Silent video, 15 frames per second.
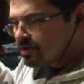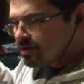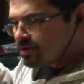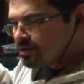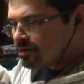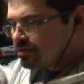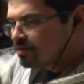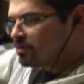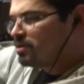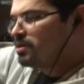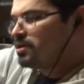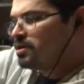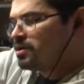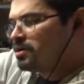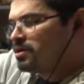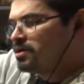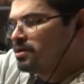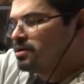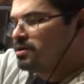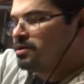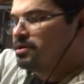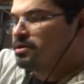Ew.
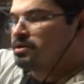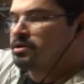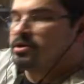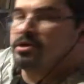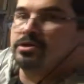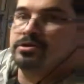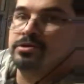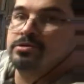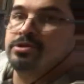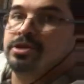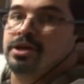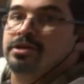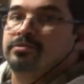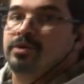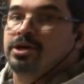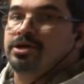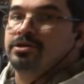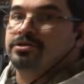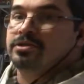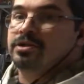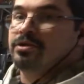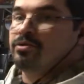So today's one
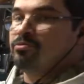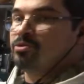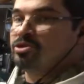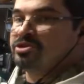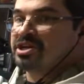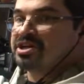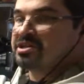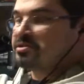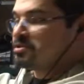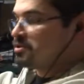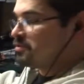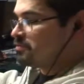is an old Mercedes.